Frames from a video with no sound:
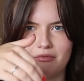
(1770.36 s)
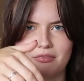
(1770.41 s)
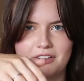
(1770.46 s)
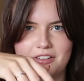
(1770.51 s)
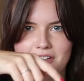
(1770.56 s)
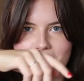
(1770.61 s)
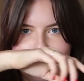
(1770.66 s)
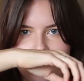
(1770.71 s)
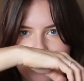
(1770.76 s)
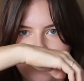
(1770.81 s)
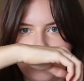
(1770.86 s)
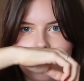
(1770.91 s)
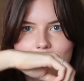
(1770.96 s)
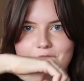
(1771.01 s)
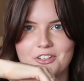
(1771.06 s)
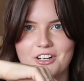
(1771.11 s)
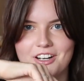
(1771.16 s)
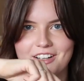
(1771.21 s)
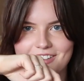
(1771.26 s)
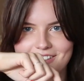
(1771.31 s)
I don't know what
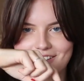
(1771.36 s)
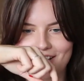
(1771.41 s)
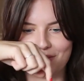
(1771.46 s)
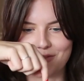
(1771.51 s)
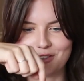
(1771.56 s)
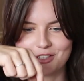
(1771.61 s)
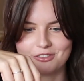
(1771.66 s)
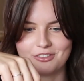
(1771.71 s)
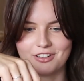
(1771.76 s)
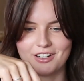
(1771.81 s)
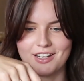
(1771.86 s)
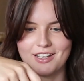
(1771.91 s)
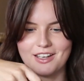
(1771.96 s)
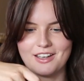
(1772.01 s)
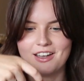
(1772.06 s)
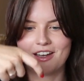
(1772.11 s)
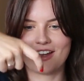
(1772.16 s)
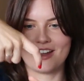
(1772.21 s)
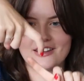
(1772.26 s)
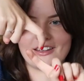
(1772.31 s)
I'm trying to demonstrate
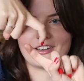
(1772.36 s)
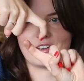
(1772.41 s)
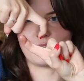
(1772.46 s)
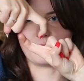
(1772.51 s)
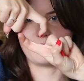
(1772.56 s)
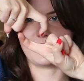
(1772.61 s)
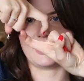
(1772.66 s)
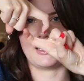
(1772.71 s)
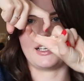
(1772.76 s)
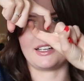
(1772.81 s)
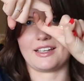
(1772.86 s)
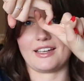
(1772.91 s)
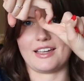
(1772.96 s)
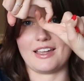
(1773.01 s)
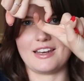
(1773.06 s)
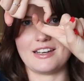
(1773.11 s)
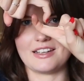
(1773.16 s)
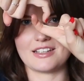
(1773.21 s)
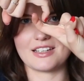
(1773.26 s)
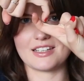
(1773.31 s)
here, they normally like
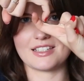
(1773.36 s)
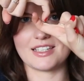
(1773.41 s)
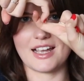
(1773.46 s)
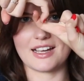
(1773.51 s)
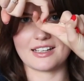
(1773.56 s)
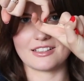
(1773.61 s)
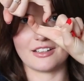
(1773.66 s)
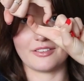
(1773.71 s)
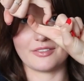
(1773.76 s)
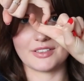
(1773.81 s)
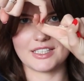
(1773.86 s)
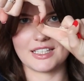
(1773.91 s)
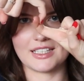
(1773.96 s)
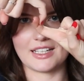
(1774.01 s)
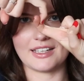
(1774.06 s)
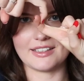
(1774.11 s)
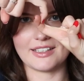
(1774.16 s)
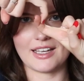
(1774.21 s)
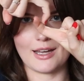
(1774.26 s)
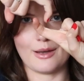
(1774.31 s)
intersect obviously
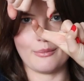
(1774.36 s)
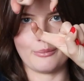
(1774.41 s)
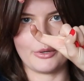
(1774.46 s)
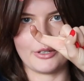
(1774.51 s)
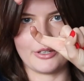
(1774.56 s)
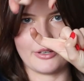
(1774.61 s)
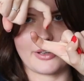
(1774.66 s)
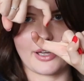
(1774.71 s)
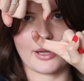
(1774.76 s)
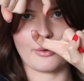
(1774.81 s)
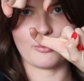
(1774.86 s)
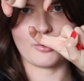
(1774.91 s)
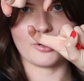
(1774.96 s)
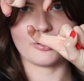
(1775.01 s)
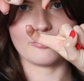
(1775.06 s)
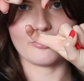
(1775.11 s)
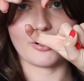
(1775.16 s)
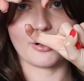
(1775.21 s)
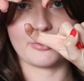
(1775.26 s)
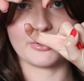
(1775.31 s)
like that, but you get
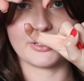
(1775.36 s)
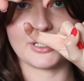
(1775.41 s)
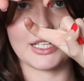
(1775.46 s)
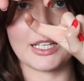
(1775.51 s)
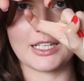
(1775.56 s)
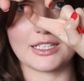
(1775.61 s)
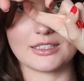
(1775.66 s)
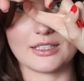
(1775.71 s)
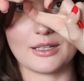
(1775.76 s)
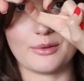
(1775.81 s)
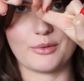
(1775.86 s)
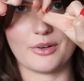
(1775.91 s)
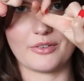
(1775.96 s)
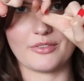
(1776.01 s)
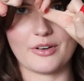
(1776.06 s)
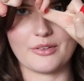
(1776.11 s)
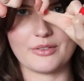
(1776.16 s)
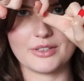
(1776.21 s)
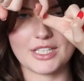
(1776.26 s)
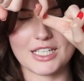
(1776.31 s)
one row with these and one
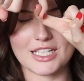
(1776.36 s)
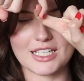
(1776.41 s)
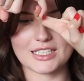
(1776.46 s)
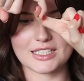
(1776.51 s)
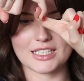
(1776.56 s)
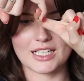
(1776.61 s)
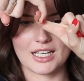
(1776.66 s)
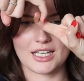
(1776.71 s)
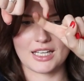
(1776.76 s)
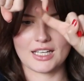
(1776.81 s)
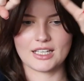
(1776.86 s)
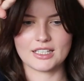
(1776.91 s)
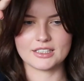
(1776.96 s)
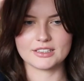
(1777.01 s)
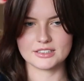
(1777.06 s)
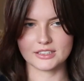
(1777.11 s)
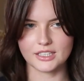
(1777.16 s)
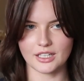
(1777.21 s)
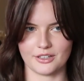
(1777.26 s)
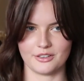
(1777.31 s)
row with these.
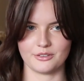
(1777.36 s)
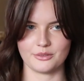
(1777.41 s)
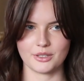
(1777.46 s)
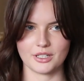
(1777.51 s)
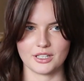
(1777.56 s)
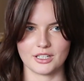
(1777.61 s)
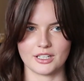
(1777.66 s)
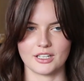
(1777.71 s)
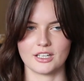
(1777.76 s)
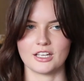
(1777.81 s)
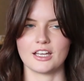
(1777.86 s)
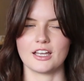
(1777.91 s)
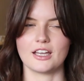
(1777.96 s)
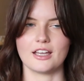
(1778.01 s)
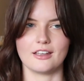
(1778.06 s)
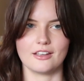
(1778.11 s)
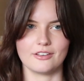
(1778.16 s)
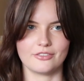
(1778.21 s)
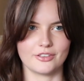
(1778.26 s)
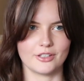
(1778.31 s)
So
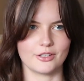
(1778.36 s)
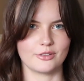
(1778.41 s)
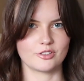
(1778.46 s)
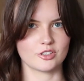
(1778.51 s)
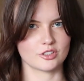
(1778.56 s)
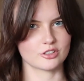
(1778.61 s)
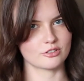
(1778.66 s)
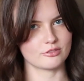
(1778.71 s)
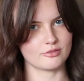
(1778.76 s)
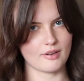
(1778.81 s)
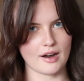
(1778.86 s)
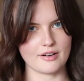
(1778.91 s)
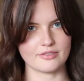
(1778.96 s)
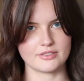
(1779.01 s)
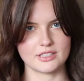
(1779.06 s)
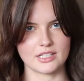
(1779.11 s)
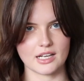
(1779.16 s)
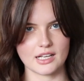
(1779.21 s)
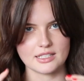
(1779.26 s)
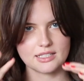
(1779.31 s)
if you just
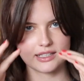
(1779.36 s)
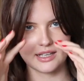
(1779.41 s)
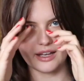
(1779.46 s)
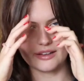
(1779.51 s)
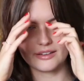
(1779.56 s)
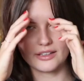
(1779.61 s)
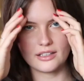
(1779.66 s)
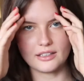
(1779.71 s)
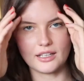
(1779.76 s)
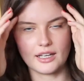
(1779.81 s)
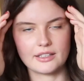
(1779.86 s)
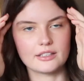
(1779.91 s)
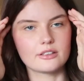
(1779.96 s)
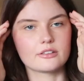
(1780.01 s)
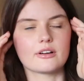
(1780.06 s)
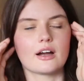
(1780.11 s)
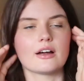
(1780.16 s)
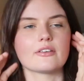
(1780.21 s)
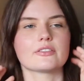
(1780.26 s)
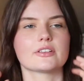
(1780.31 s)
grafted it together like you
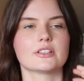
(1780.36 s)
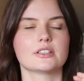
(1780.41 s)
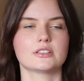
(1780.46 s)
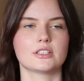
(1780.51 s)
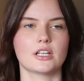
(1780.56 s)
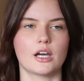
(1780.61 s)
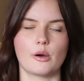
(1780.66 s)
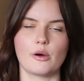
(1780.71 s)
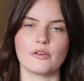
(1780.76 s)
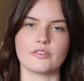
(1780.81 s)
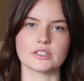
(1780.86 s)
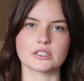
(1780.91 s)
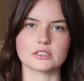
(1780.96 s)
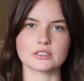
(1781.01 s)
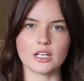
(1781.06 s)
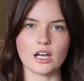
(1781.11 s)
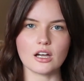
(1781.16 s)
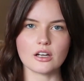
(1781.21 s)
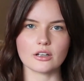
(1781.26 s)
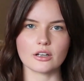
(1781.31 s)
grafted toe of a
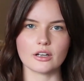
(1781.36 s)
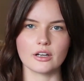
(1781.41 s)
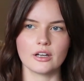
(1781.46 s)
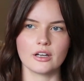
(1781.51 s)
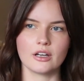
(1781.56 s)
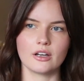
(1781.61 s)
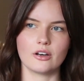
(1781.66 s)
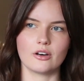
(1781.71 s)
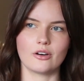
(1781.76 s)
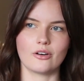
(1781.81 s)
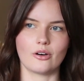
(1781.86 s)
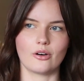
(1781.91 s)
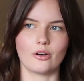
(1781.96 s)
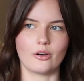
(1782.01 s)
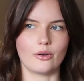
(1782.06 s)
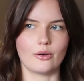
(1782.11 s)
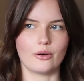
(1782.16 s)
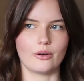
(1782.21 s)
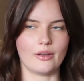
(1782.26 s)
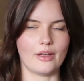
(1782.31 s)
sock
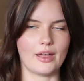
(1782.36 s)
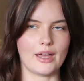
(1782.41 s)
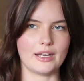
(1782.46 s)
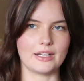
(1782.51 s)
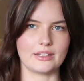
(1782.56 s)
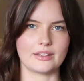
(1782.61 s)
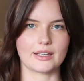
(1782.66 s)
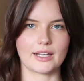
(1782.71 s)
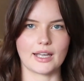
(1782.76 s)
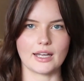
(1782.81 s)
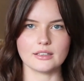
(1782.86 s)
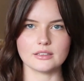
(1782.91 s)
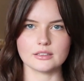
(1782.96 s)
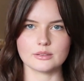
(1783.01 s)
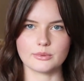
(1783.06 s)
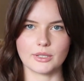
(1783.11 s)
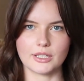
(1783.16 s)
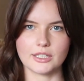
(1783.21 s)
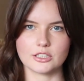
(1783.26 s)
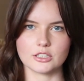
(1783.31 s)
or anything
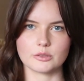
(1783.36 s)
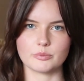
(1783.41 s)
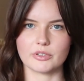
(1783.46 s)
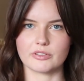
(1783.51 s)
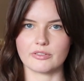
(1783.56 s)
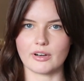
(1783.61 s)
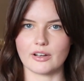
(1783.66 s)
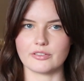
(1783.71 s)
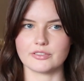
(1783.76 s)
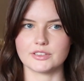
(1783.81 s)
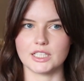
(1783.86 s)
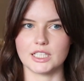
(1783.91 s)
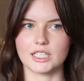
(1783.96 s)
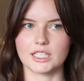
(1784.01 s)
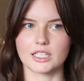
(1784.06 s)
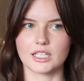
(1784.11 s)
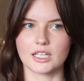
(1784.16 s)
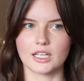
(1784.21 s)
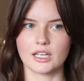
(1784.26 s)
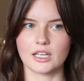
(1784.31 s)
else where you'd just be
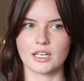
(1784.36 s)
grafting,